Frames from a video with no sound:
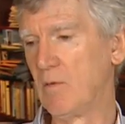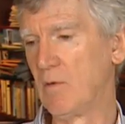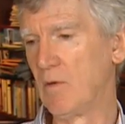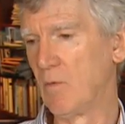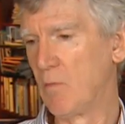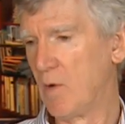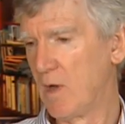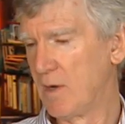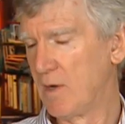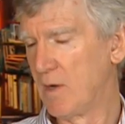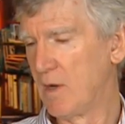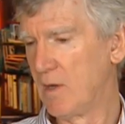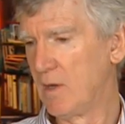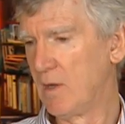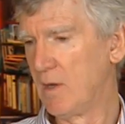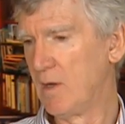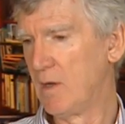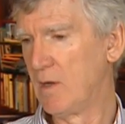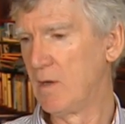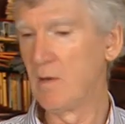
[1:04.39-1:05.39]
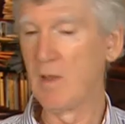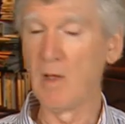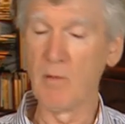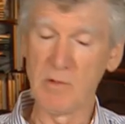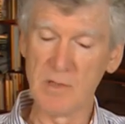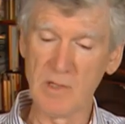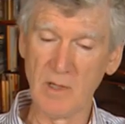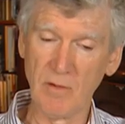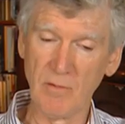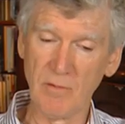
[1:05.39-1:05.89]
The One Day of the Year, that
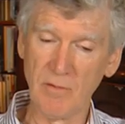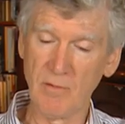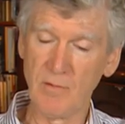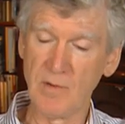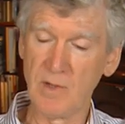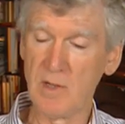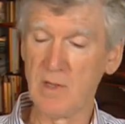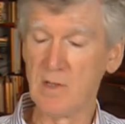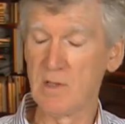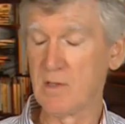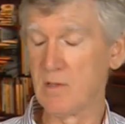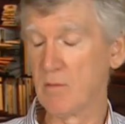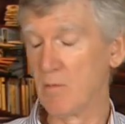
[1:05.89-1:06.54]
was in the 50s,